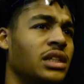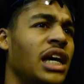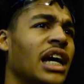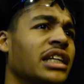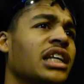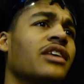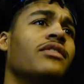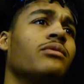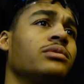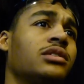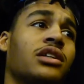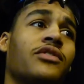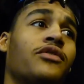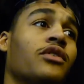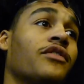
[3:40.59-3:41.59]
Yeah, I definitely was
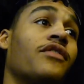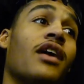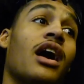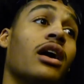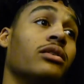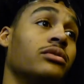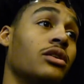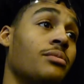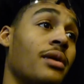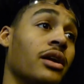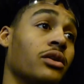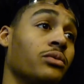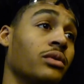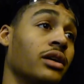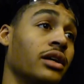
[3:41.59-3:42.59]
looking for a foul no
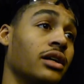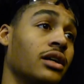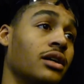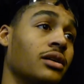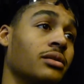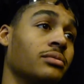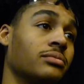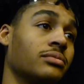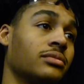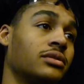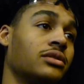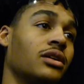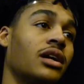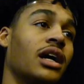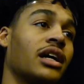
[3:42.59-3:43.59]
matter what.
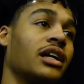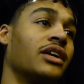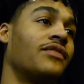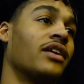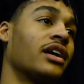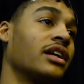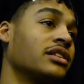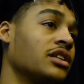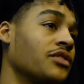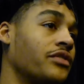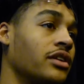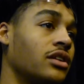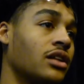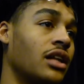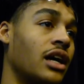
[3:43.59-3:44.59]
If I can get to the
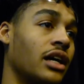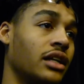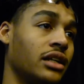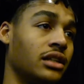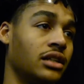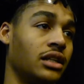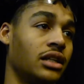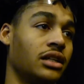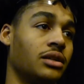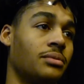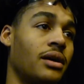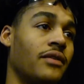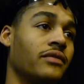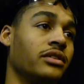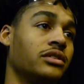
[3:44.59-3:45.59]
free throw line and end up
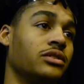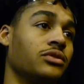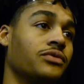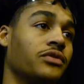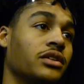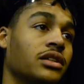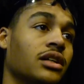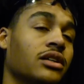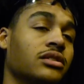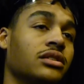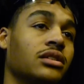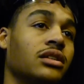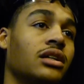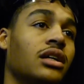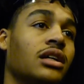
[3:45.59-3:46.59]
having to shoot free throws
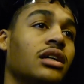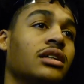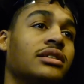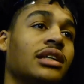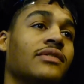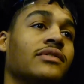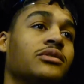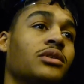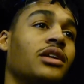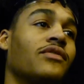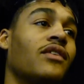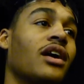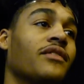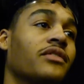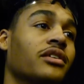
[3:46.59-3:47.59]
instead of a
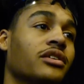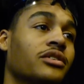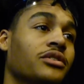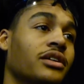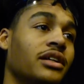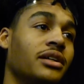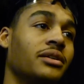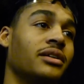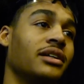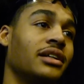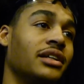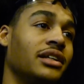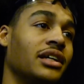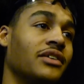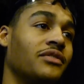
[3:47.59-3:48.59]
25-footer three, it'll
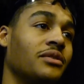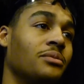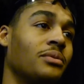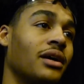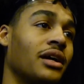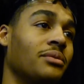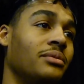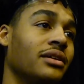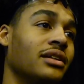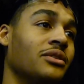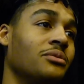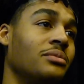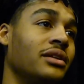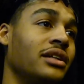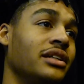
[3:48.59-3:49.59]
definitely probably be a
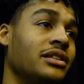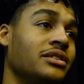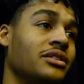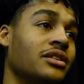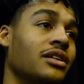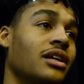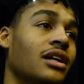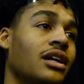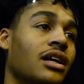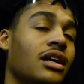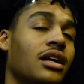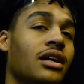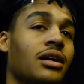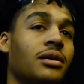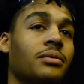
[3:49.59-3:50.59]
little bit easier.
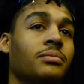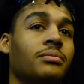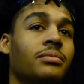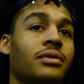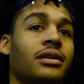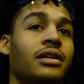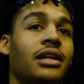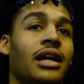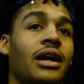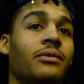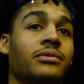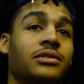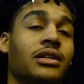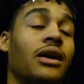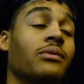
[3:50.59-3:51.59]
I
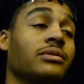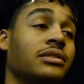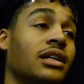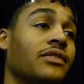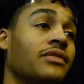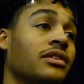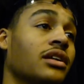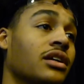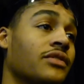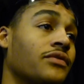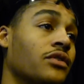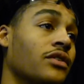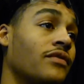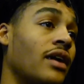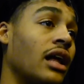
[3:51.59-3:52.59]
was definitely looking
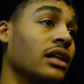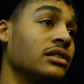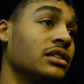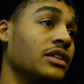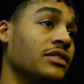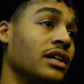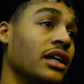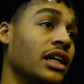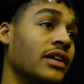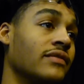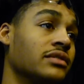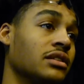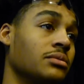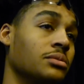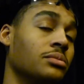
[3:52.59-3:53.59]
for a foul to see if they gave
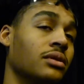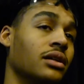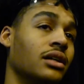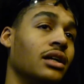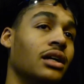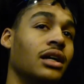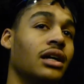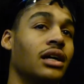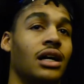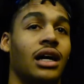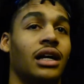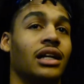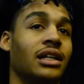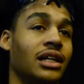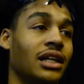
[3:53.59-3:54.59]
it to me, but
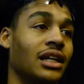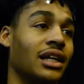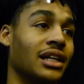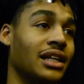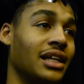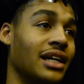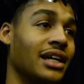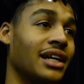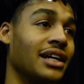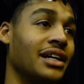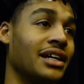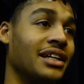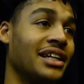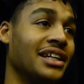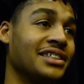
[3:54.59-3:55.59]
I didn't need it
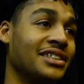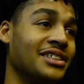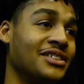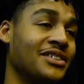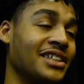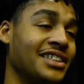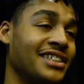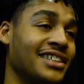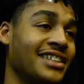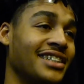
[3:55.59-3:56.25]
in that situation.